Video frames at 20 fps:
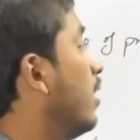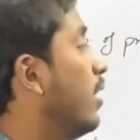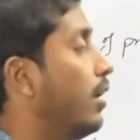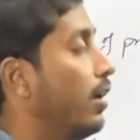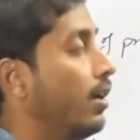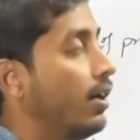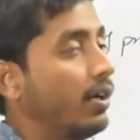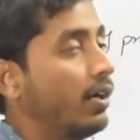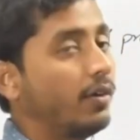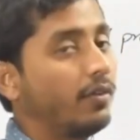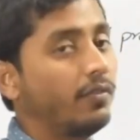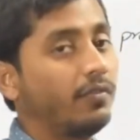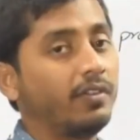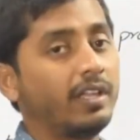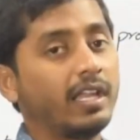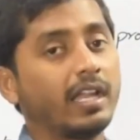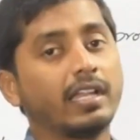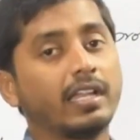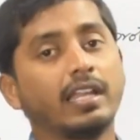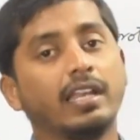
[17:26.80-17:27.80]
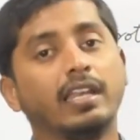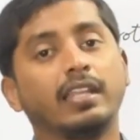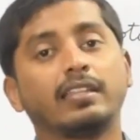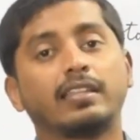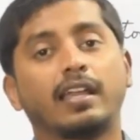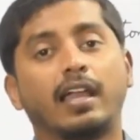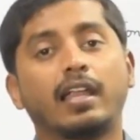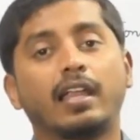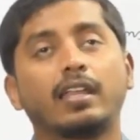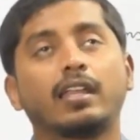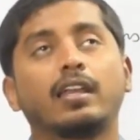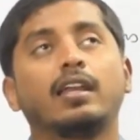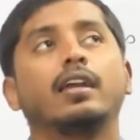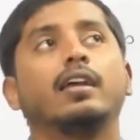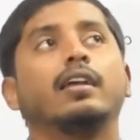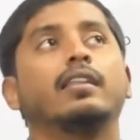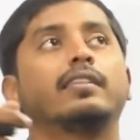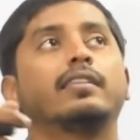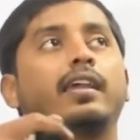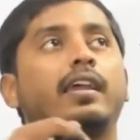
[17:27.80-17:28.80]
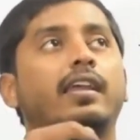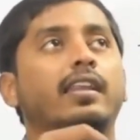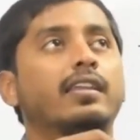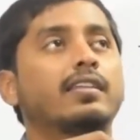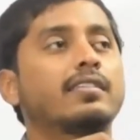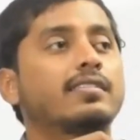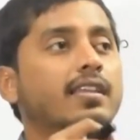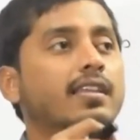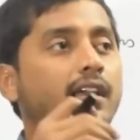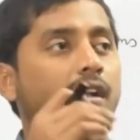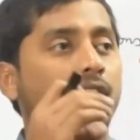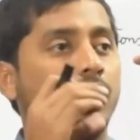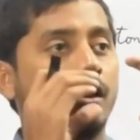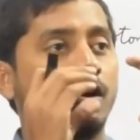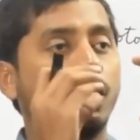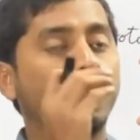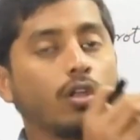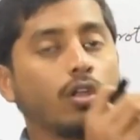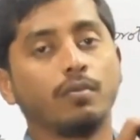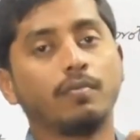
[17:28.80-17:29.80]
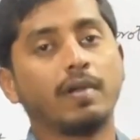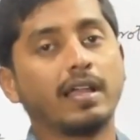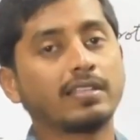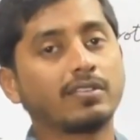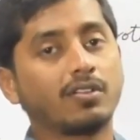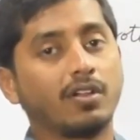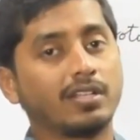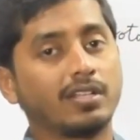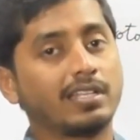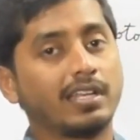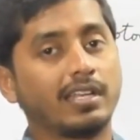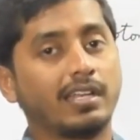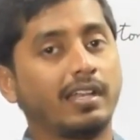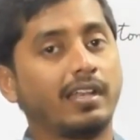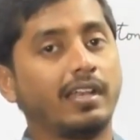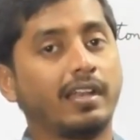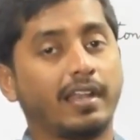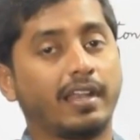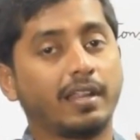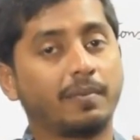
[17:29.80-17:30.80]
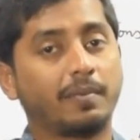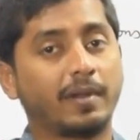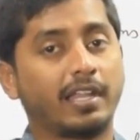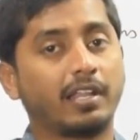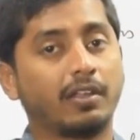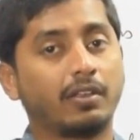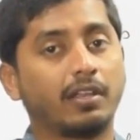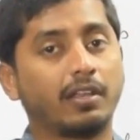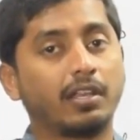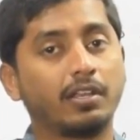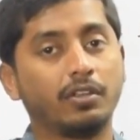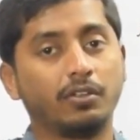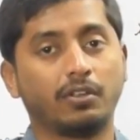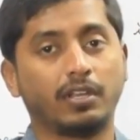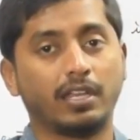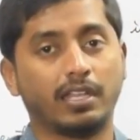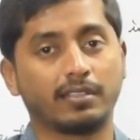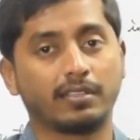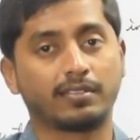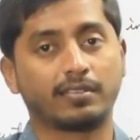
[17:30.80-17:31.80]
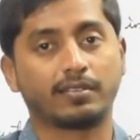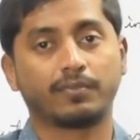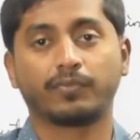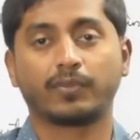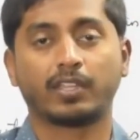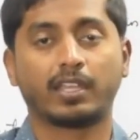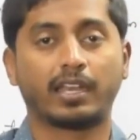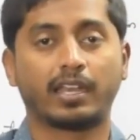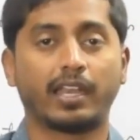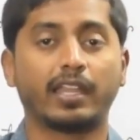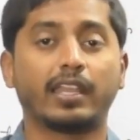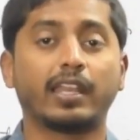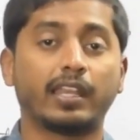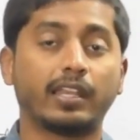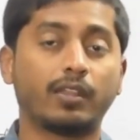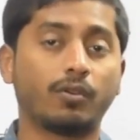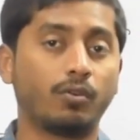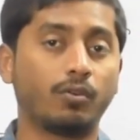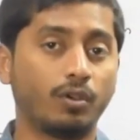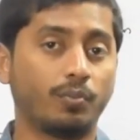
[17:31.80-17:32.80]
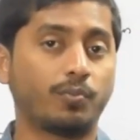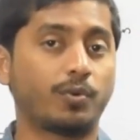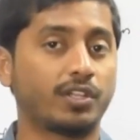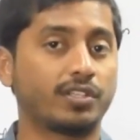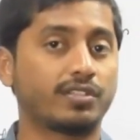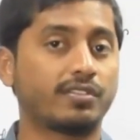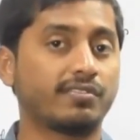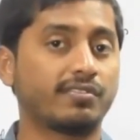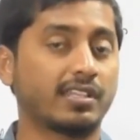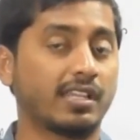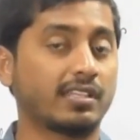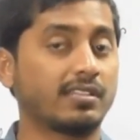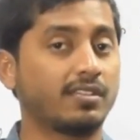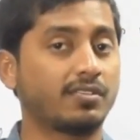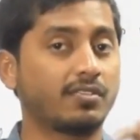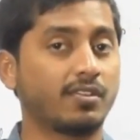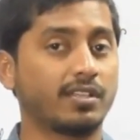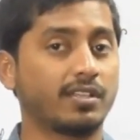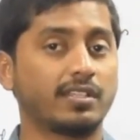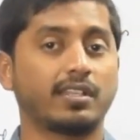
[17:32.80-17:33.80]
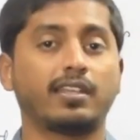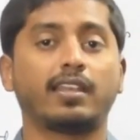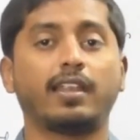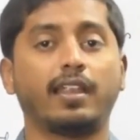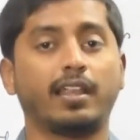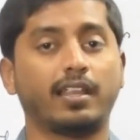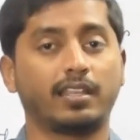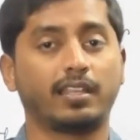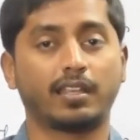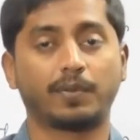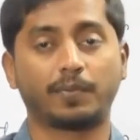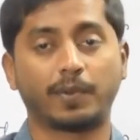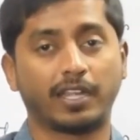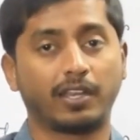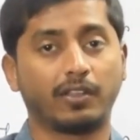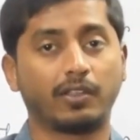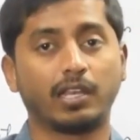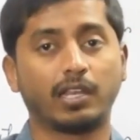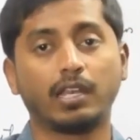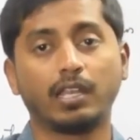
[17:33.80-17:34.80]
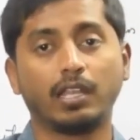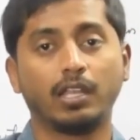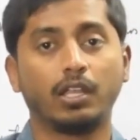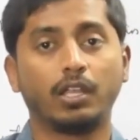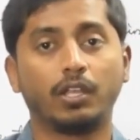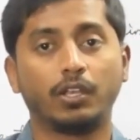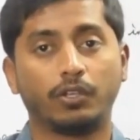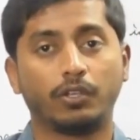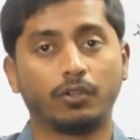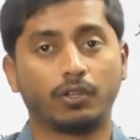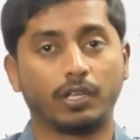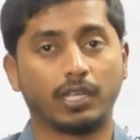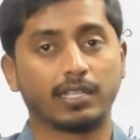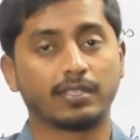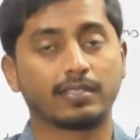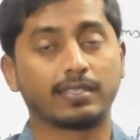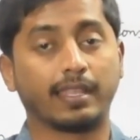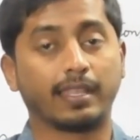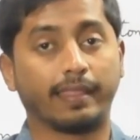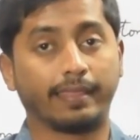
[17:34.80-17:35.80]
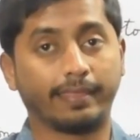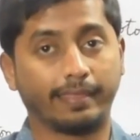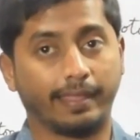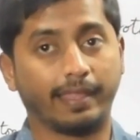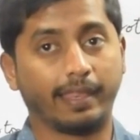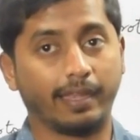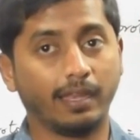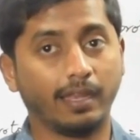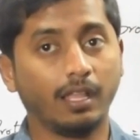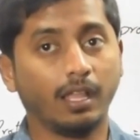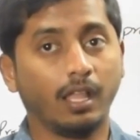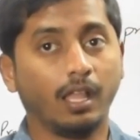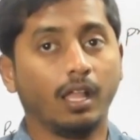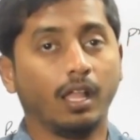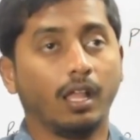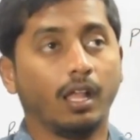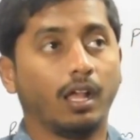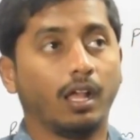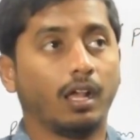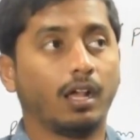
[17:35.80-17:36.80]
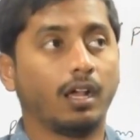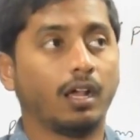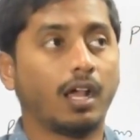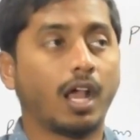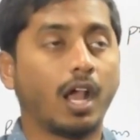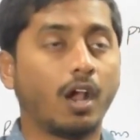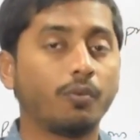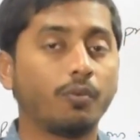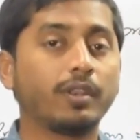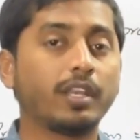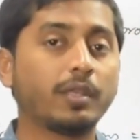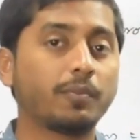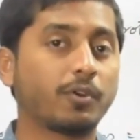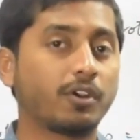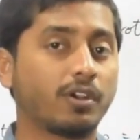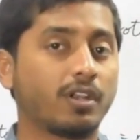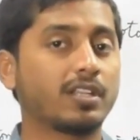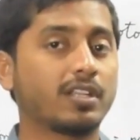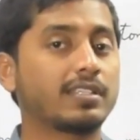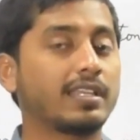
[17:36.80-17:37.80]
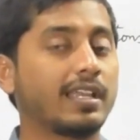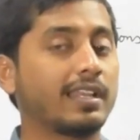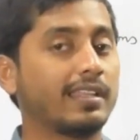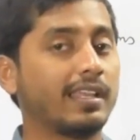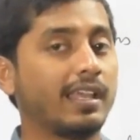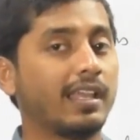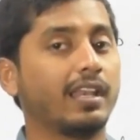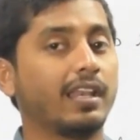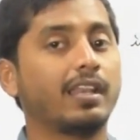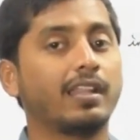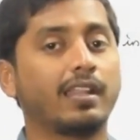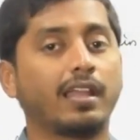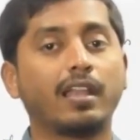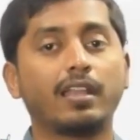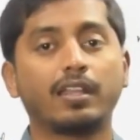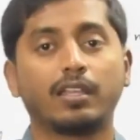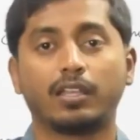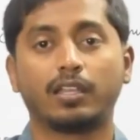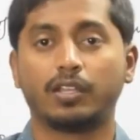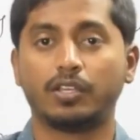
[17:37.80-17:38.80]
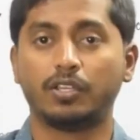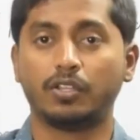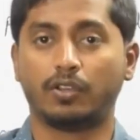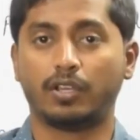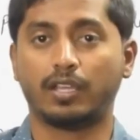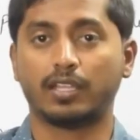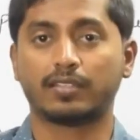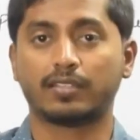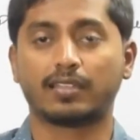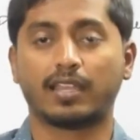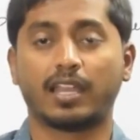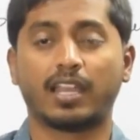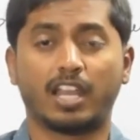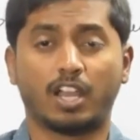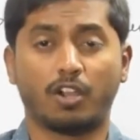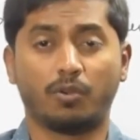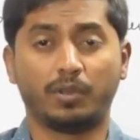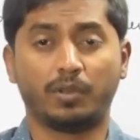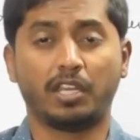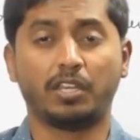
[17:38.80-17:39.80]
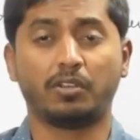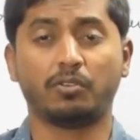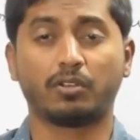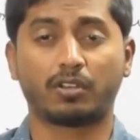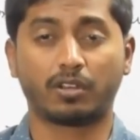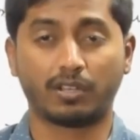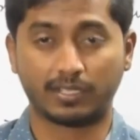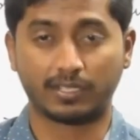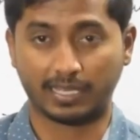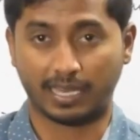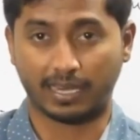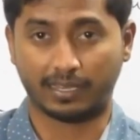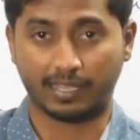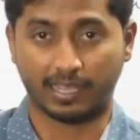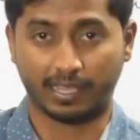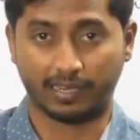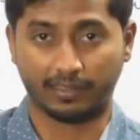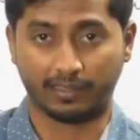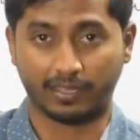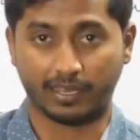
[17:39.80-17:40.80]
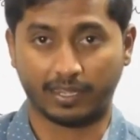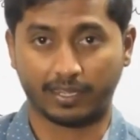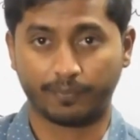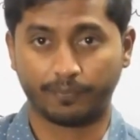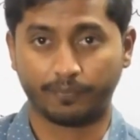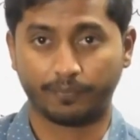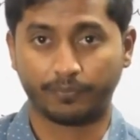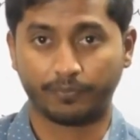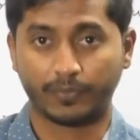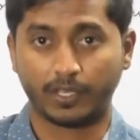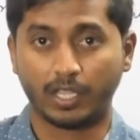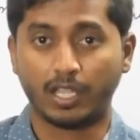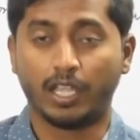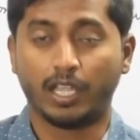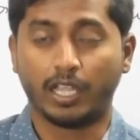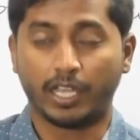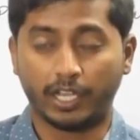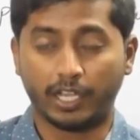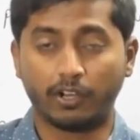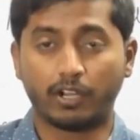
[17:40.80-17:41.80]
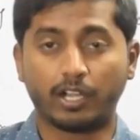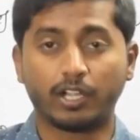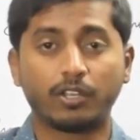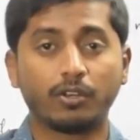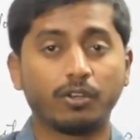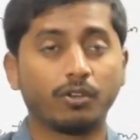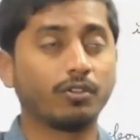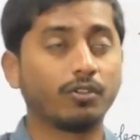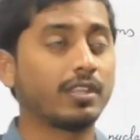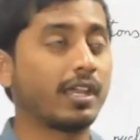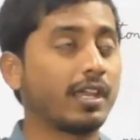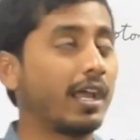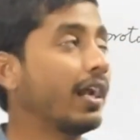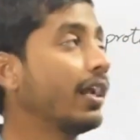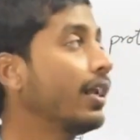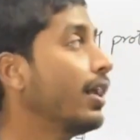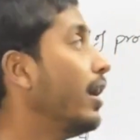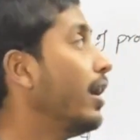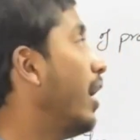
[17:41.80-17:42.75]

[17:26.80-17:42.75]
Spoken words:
we are telling that there is a whole mass concentrated at a particular nucleus, right, and a whole positive charge is concentrated at that particular nucleus. Then how many protons are there in that nucleus and how many neutrons are there in that? In order to know that,